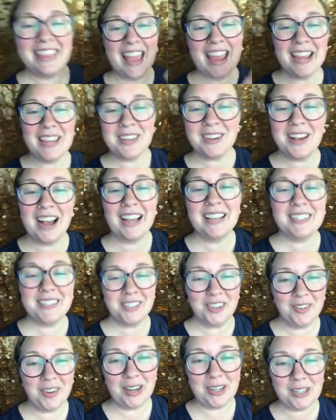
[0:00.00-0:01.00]
Thank you guys
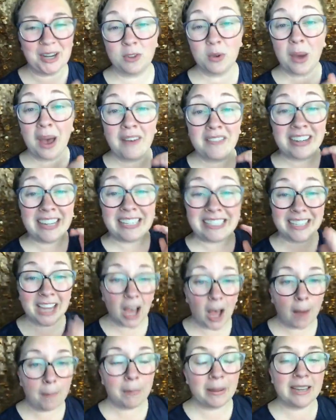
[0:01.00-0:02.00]
so much. If you have any
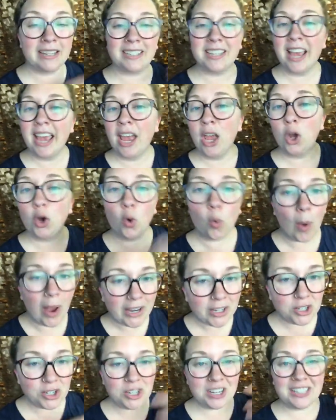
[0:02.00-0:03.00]
topics,
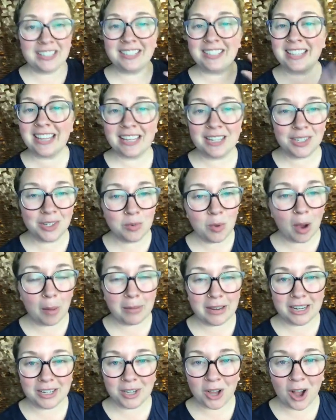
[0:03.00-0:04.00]
questions, things you want
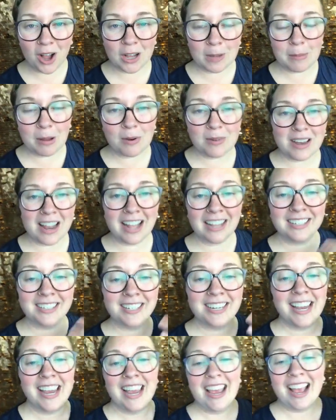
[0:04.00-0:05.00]
me to talk about
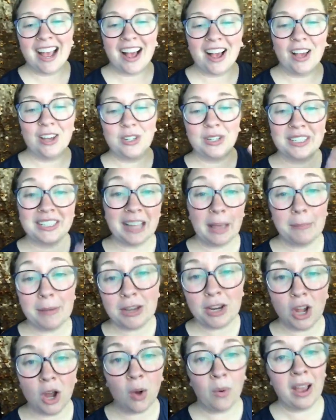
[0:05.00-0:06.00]
next, uh, just let me
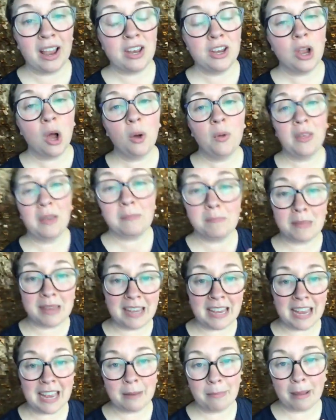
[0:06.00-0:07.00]
know and know that
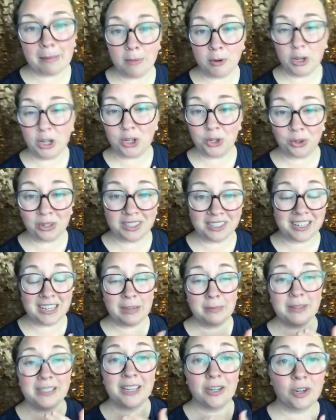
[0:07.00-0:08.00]
me and my Boudie Shorts
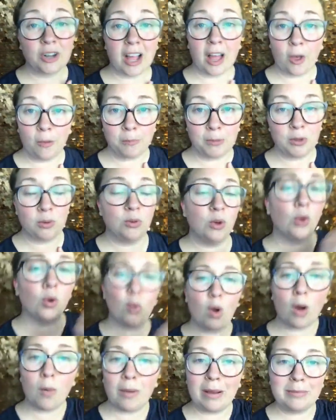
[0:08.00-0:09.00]
team is here to help you. Go to
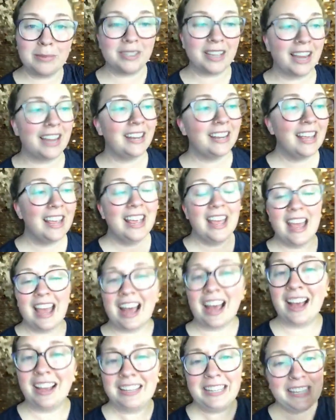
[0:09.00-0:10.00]
our website,
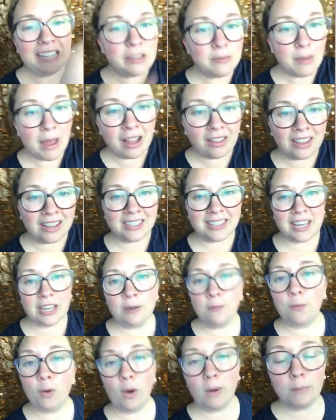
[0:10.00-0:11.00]
uh, email us
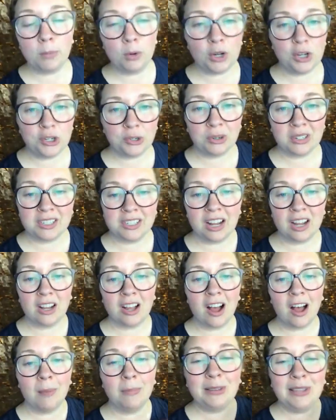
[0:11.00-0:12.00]
info at
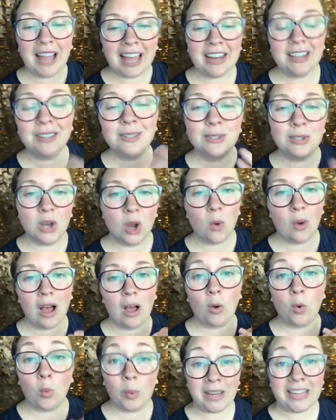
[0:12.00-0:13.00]
boudieshorts.com. Let us know
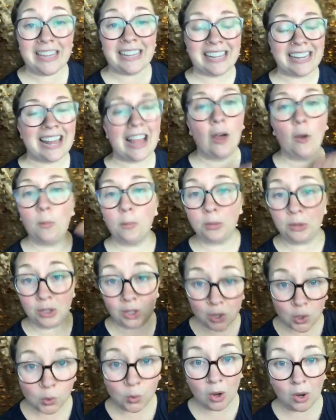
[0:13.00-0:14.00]
how we can help
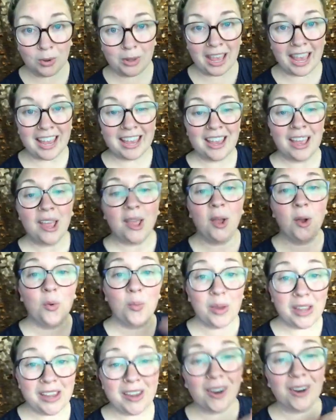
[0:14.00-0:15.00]
you, okay?
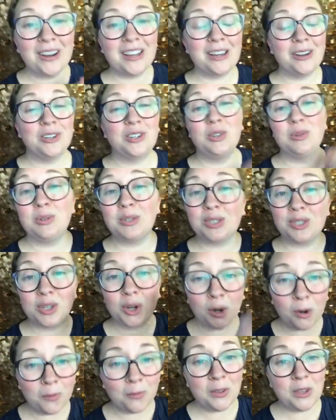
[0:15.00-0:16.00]
We are here to
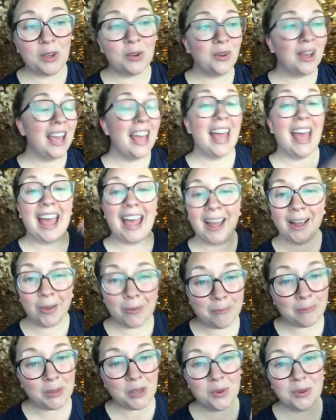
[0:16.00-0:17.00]
serve you,
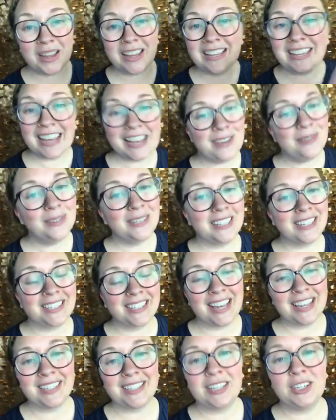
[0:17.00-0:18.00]
help you, and get you
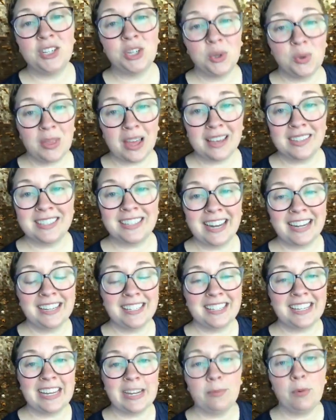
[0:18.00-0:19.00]
success in
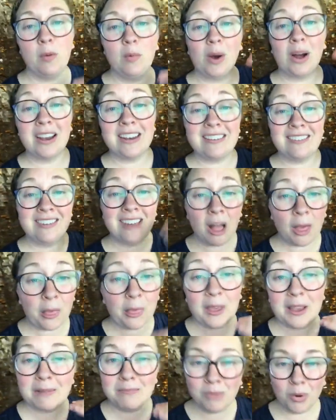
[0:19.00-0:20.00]
2019. We want
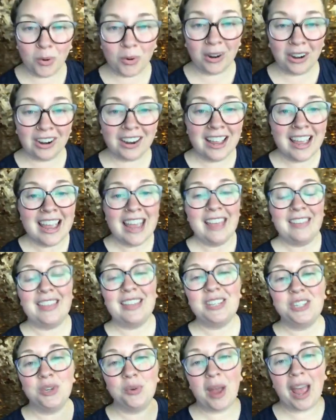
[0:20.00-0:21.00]
nothing more
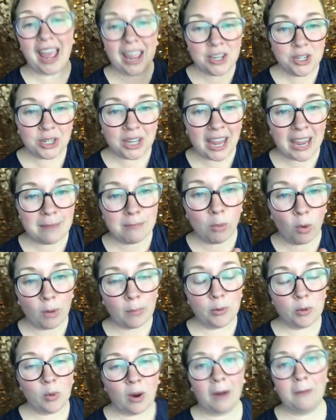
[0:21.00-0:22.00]
than to educate more
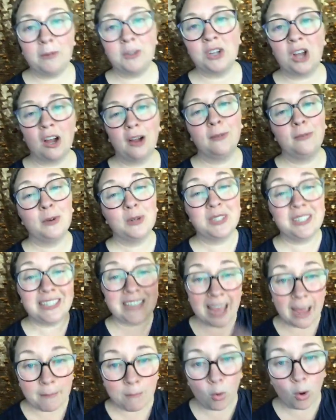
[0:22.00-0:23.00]
boudoir photographers,
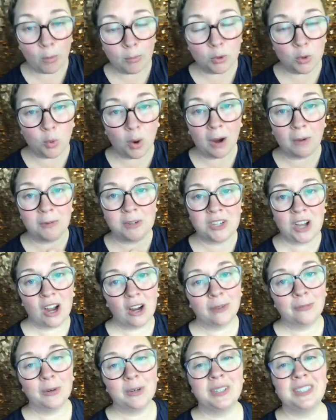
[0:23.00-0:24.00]
get more boudoir
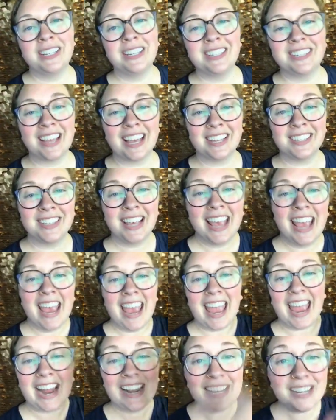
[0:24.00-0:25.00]
photographers success,
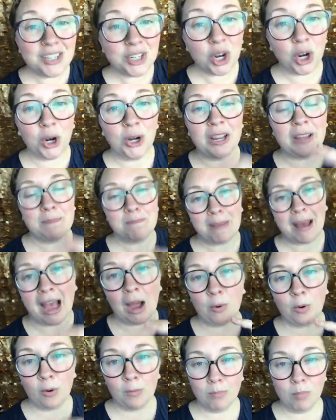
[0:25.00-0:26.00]
and in turn
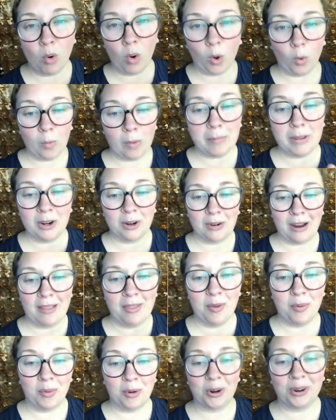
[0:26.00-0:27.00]
empower more women around
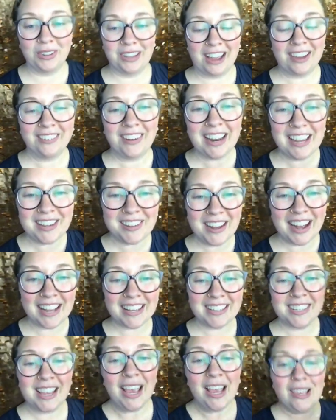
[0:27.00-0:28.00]
the world. All right, you
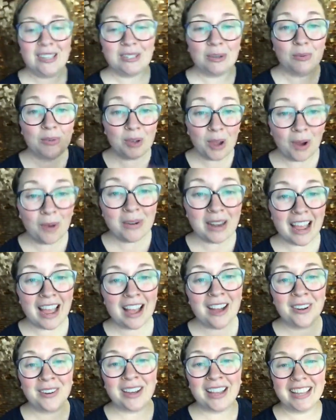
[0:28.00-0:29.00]
guys, so go now,